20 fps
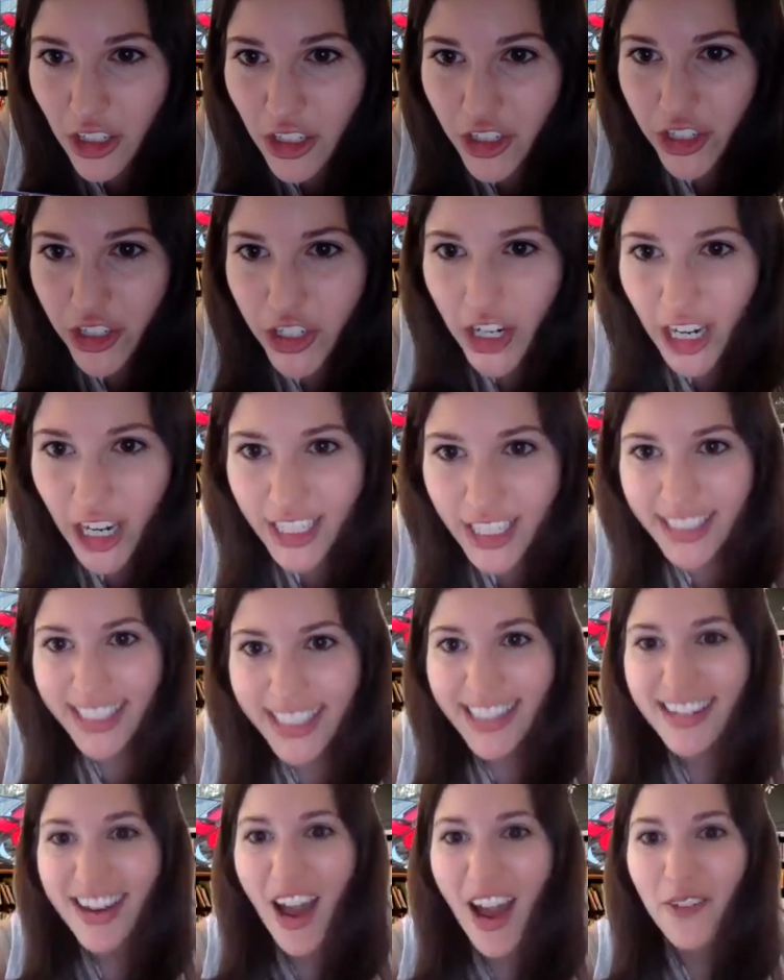Just
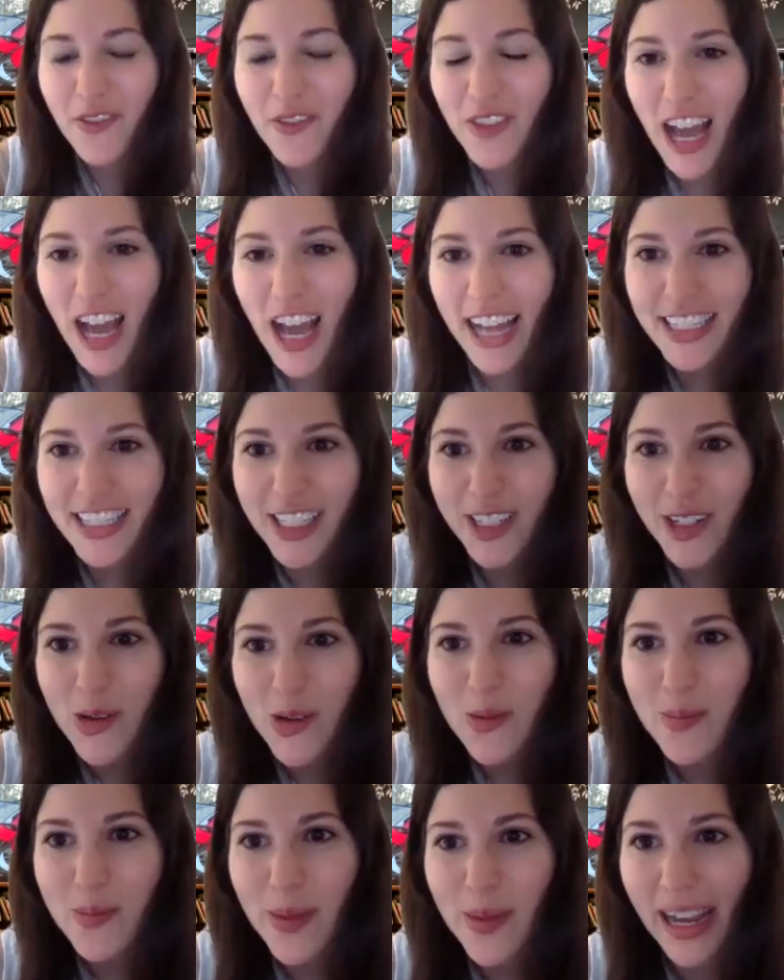Enough, Not Too
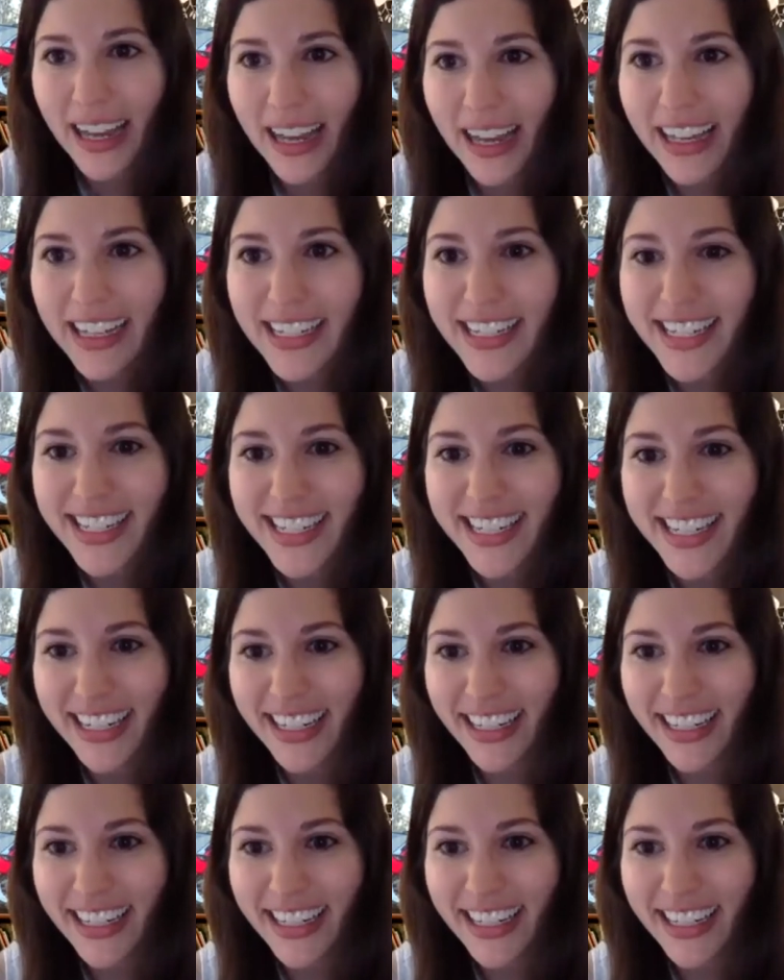Much.